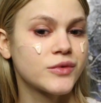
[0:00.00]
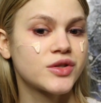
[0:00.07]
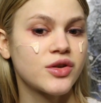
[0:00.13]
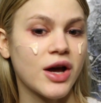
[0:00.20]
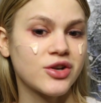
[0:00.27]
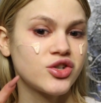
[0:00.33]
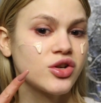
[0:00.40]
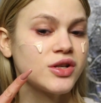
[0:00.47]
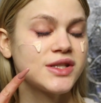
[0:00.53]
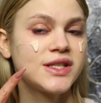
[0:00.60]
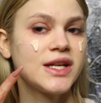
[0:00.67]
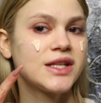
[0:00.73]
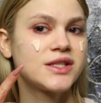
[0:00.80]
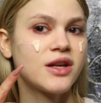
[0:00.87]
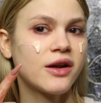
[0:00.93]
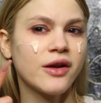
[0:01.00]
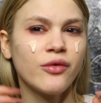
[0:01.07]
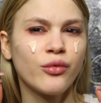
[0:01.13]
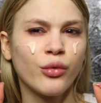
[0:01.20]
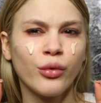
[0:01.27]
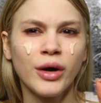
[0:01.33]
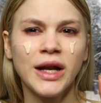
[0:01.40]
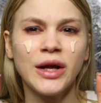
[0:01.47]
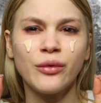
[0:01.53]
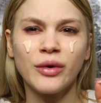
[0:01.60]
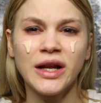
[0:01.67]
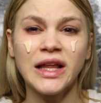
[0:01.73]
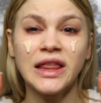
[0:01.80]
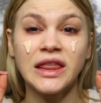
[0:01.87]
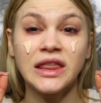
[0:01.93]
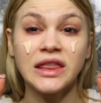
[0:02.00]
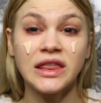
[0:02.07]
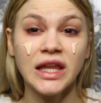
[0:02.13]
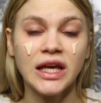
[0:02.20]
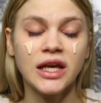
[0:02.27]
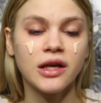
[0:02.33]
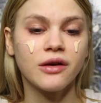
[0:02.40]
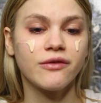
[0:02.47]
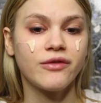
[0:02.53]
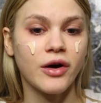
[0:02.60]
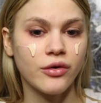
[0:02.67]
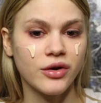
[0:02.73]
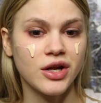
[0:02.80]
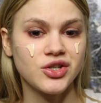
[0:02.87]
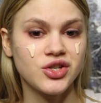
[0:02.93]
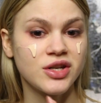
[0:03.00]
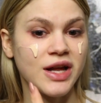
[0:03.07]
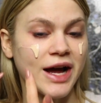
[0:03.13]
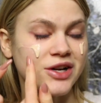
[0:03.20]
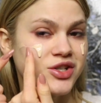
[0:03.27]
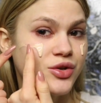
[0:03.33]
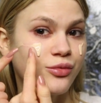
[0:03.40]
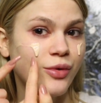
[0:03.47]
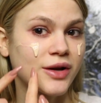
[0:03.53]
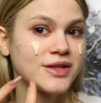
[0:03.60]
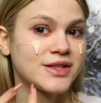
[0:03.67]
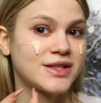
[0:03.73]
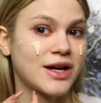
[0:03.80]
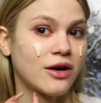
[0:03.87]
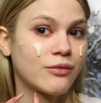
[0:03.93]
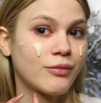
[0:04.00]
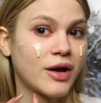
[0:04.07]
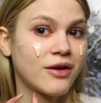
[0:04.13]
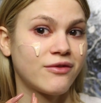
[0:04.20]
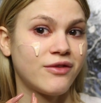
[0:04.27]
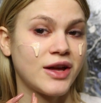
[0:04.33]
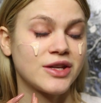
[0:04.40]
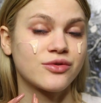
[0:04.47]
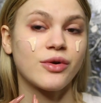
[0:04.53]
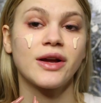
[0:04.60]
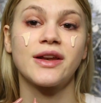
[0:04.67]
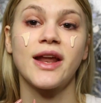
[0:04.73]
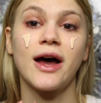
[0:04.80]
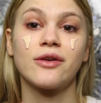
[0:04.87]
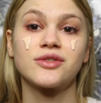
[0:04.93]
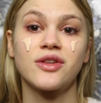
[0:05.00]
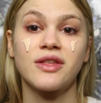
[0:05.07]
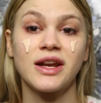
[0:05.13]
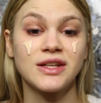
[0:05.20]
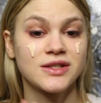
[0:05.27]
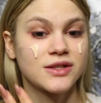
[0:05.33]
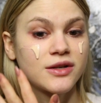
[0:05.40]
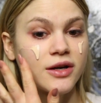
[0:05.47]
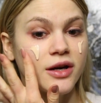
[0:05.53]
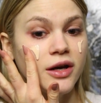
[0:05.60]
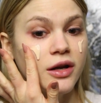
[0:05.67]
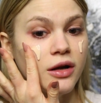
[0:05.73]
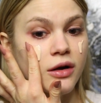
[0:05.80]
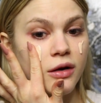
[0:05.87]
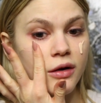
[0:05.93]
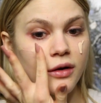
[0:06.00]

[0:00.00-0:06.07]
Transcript: So as you can see, it's not a really, really thick foundation. It actually runs down my face right now, so that is good.